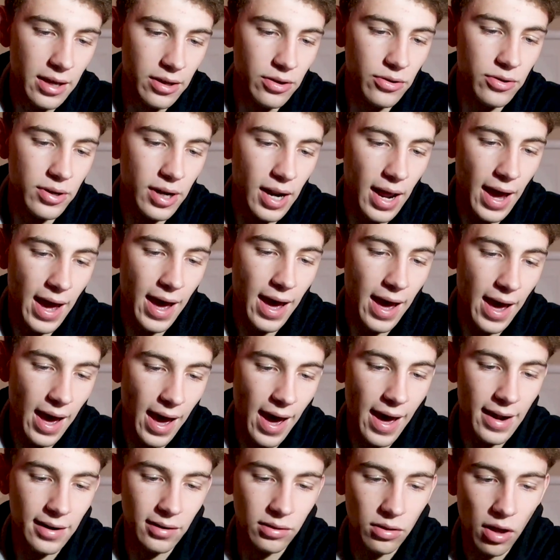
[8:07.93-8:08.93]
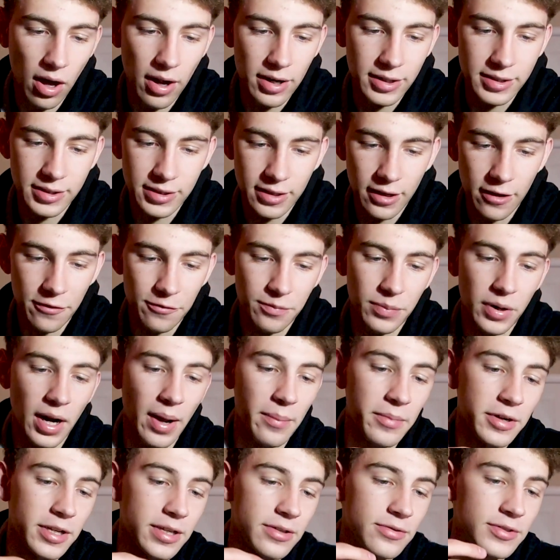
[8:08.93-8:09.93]
you can add a lot of stuff, but
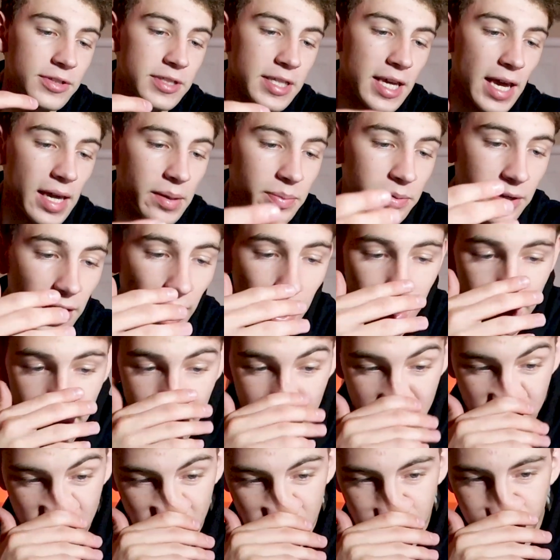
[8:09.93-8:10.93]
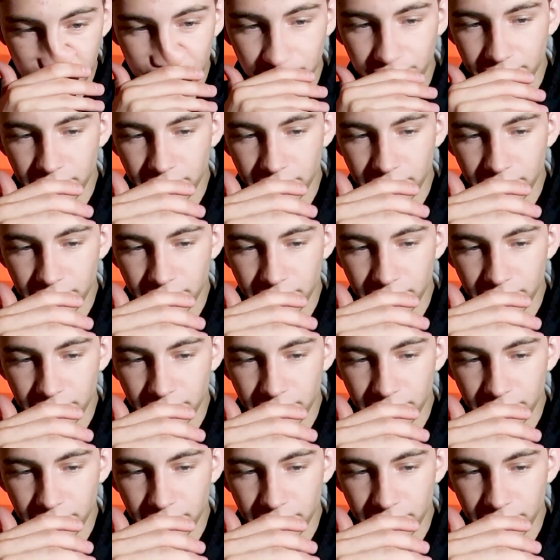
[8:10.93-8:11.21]
I'm gonna use the API list.